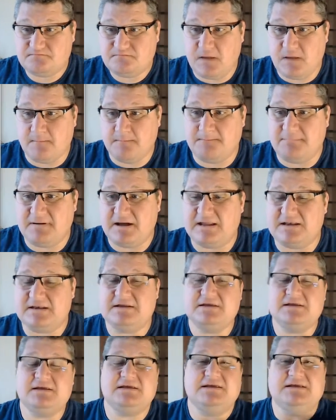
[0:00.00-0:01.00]
But
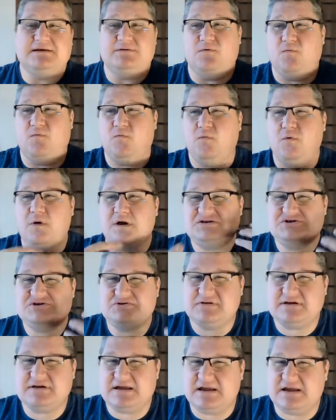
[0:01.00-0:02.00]
once
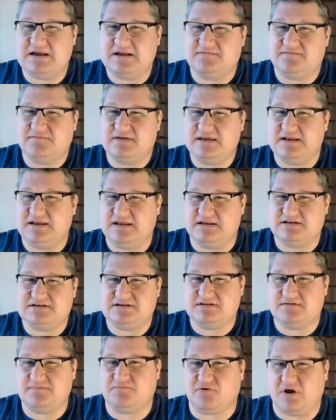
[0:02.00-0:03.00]
you kind of get
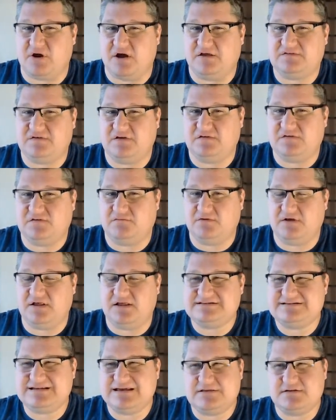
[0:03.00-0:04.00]
into the process, you
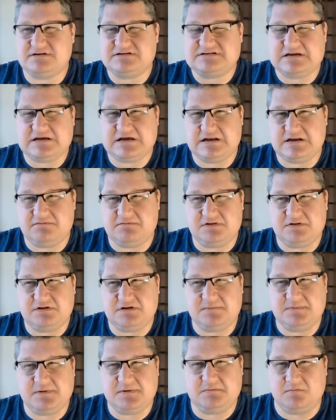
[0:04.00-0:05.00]
realize, hey, there's kind of a
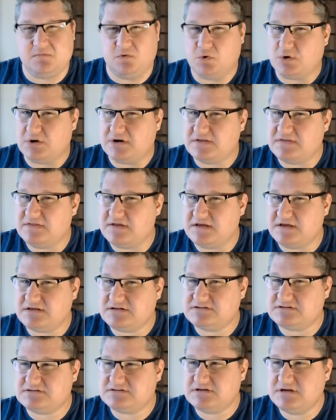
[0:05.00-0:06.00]
little bit more to
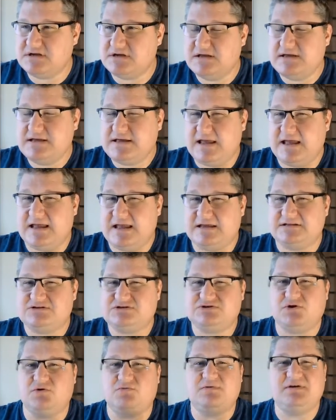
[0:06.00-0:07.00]
this. And
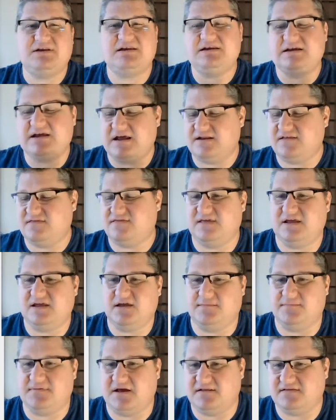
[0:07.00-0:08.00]
so we need to kind of
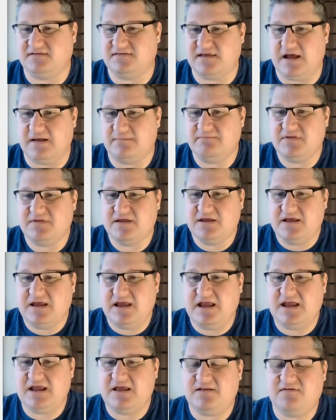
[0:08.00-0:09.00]
think about that.
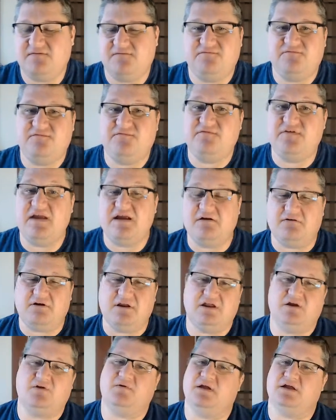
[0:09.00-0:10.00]
And
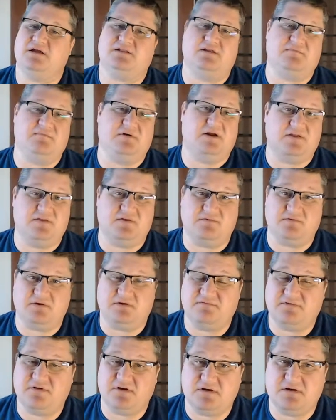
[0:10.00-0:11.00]
very quickly, by the way,
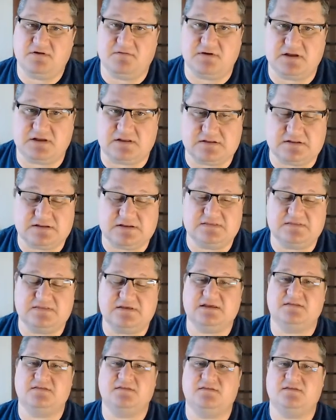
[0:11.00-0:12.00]

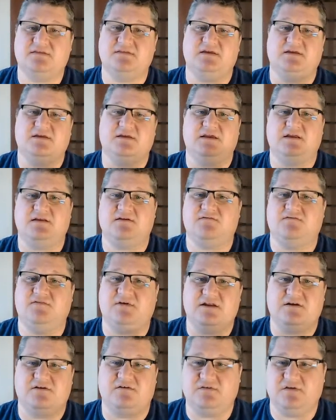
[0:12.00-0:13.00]
the
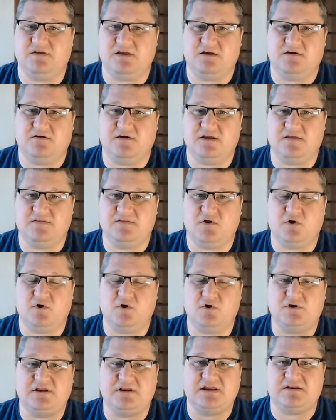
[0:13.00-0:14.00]
innovators here and the
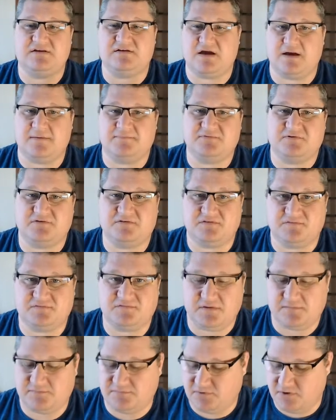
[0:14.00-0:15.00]
early adopters of
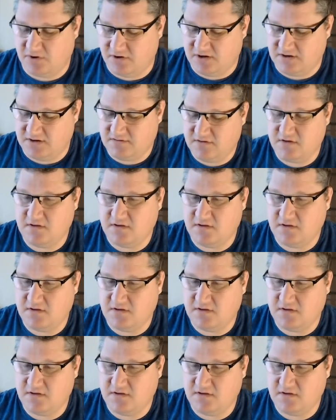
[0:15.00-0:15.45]
Flip Learning